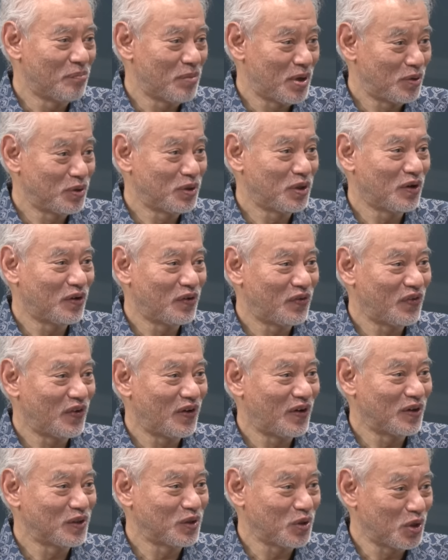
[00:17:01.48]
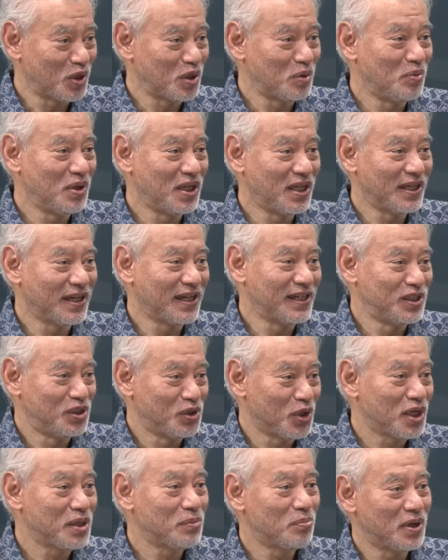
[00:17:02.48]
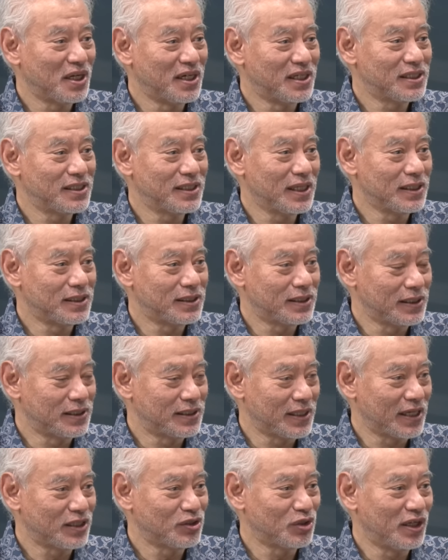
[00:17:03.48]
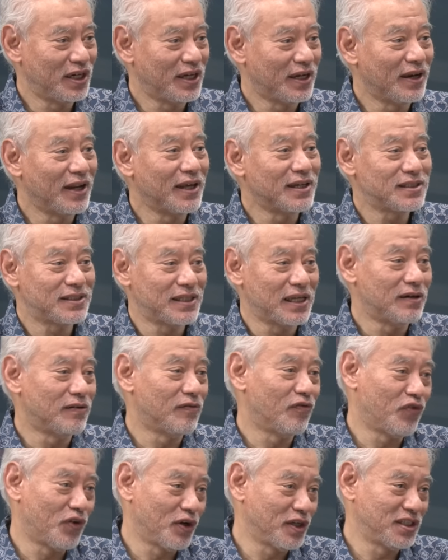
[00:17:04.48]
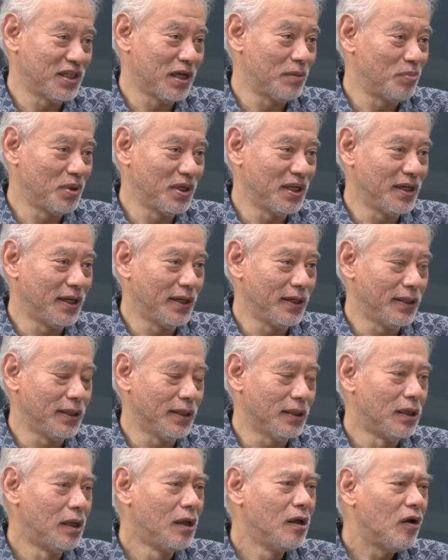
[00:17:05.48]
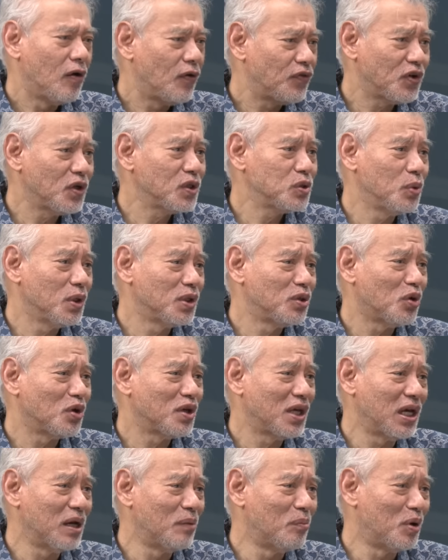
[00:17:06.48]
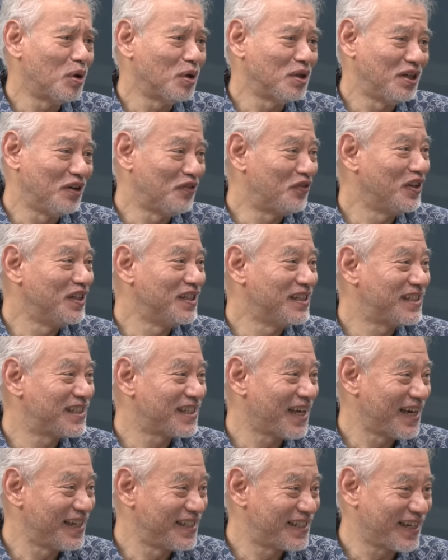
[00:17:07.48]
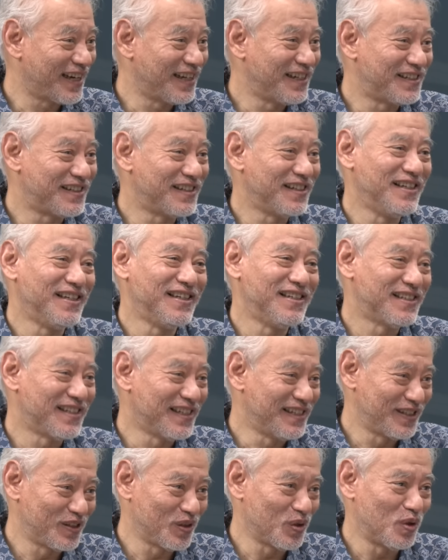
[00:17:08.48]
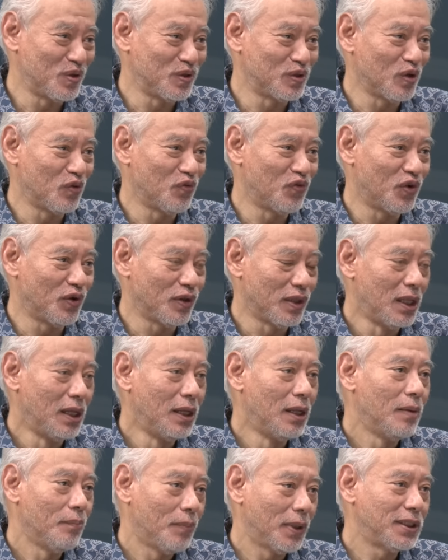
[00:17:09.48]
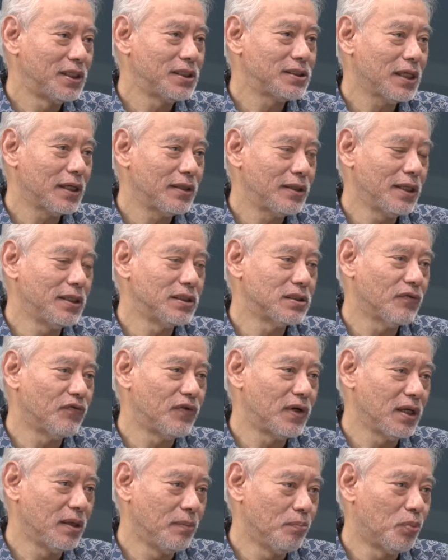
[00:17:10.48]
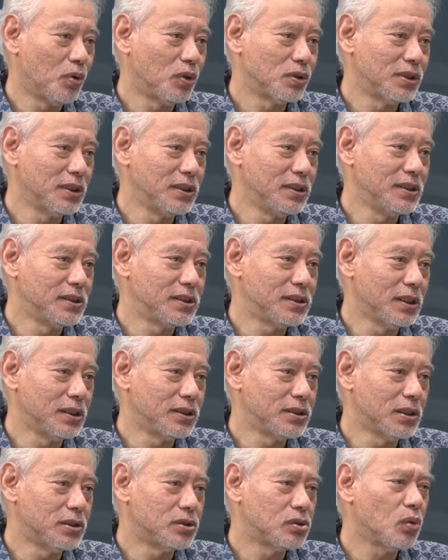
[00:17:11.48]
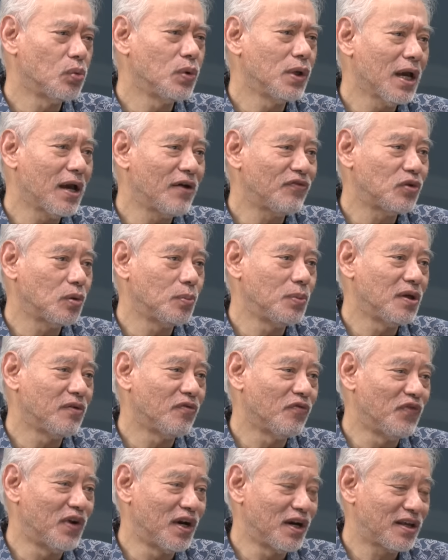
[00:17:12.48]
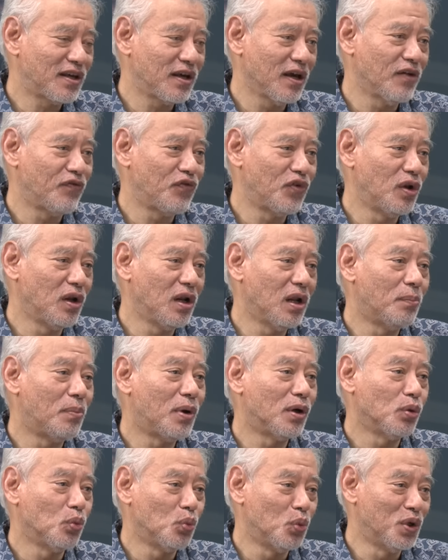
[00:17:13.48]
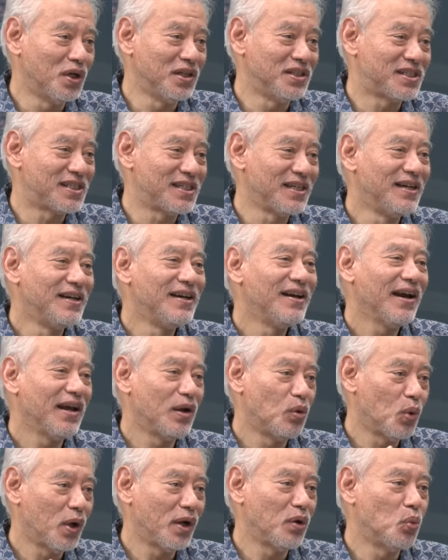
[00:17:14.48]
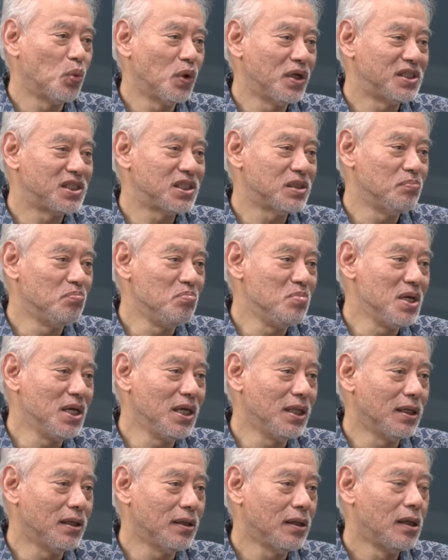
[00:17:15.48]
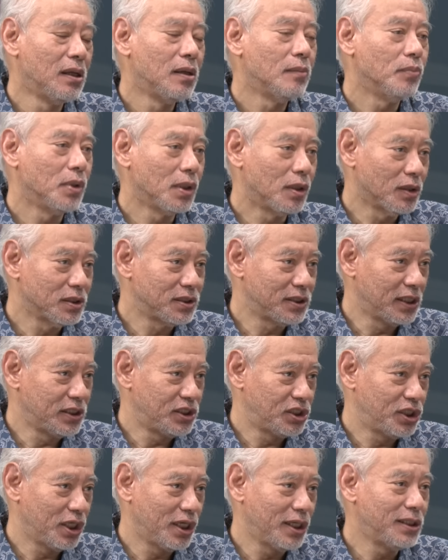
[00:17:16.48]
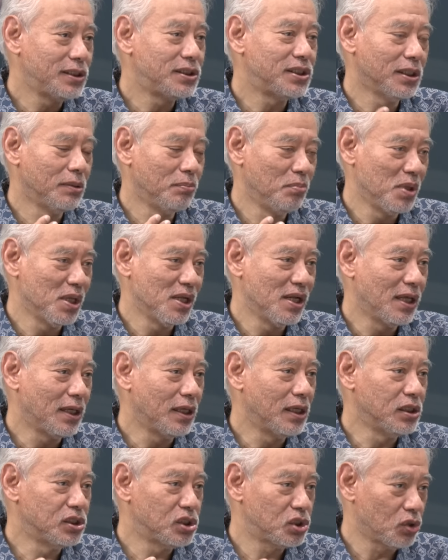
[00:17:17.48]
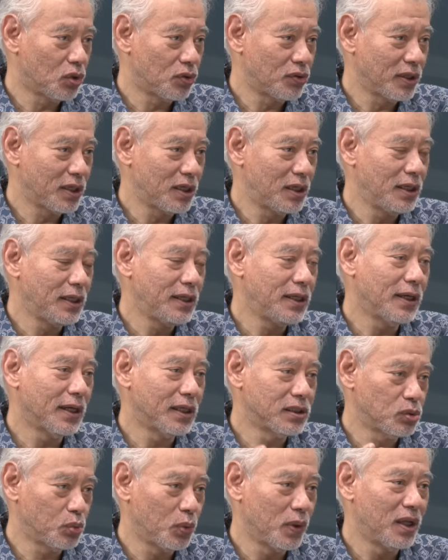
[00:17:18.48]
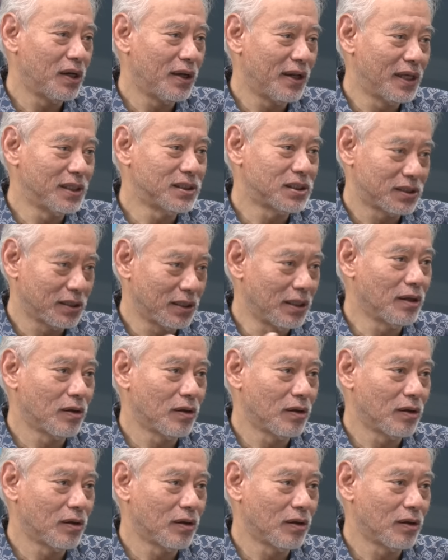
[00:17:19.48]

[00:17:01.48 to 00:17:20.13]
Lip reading: amount of autonomy enjoyed by the states is actually less than, for example, in India. Of course, we're talking about different size countries and so on and so forth. But this, I think, is a very important distinction. So we have to be very careful about words and what words mean, because they change in meaning historically as well as